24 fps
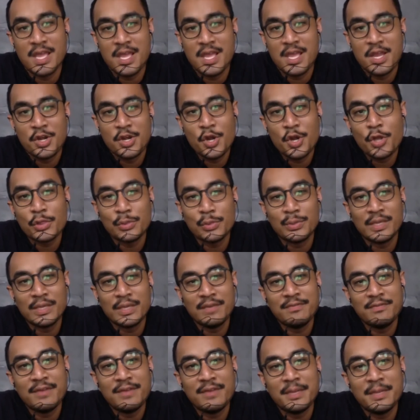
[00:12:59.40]
not to
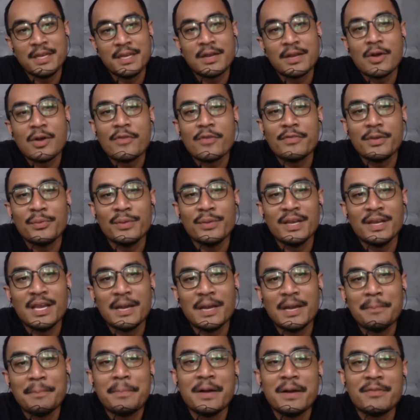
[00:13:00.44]
give up in the coffee world,
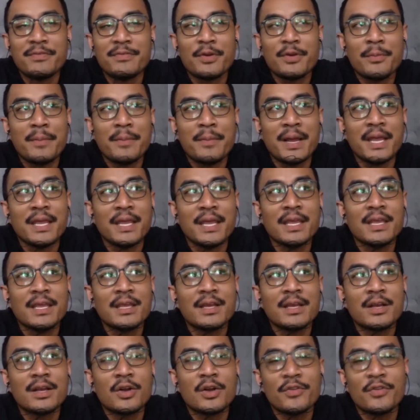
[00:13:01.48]
apart from my
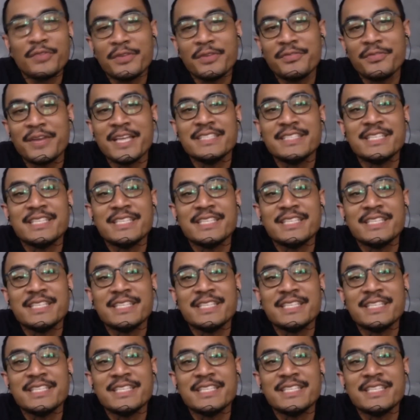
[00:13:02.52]
coffee friends in